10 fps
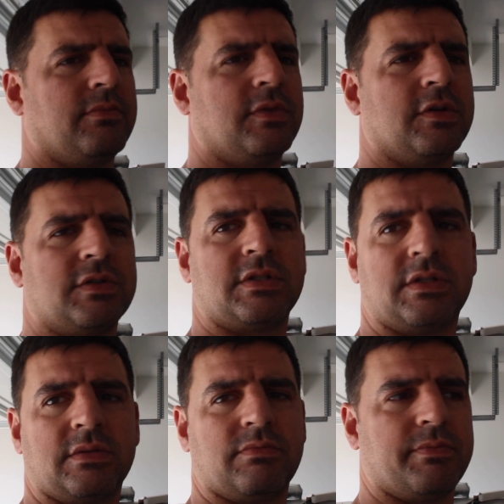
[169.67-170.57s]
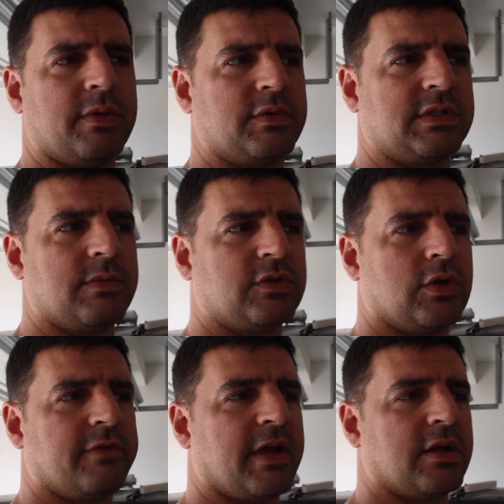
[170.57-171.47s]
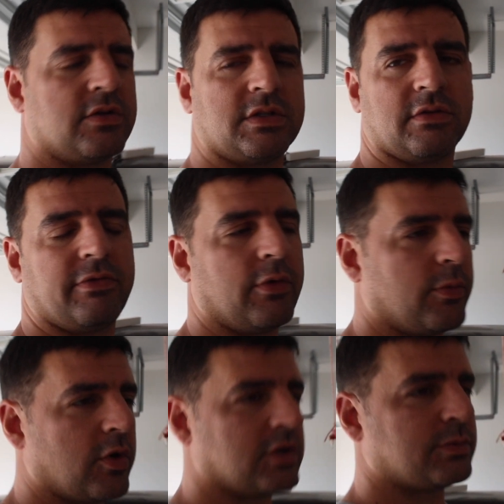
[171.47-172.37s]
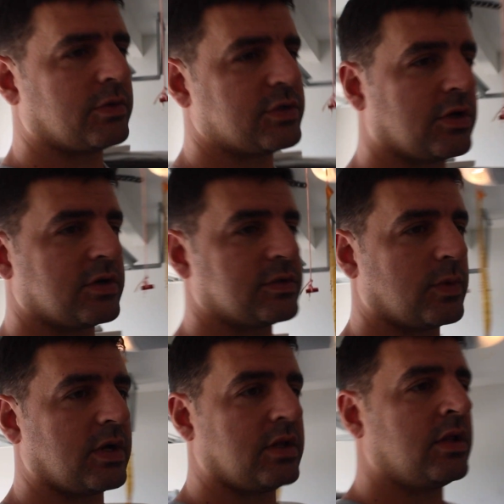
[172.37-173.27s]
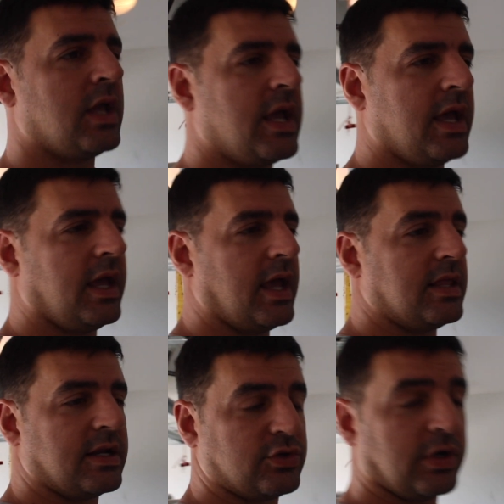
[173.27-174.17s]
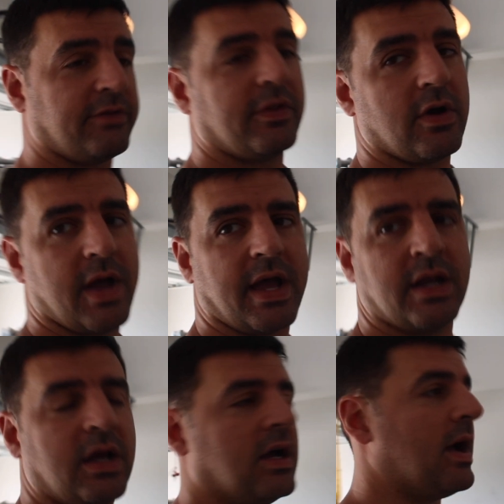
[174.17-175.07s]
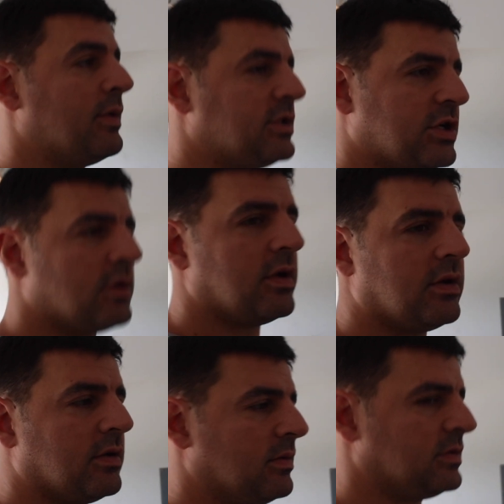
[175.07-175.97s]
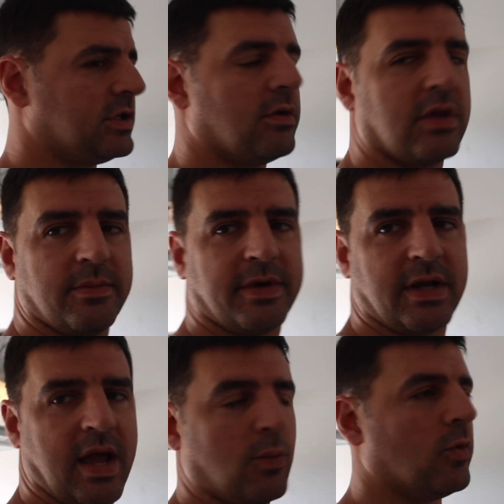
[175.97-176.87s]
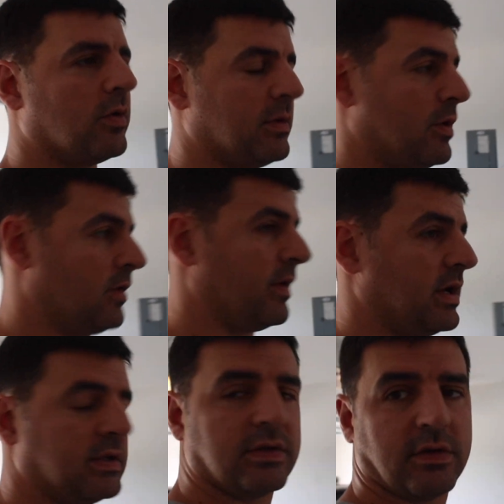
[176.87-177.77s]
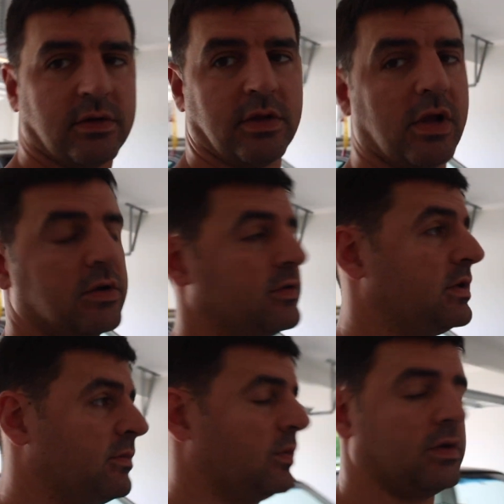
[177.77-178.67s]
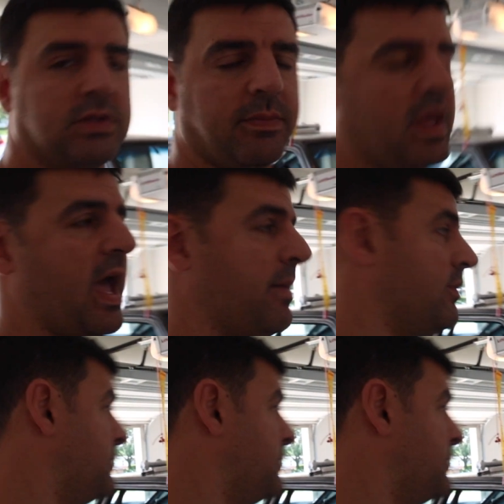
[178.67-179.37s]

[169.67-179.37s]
it was some sort of Anderson Ford Motorsport shirt as well, and then a Trick Flow hat. I would show them, but I wore them already, so they're in the laundry. Well, except the hat.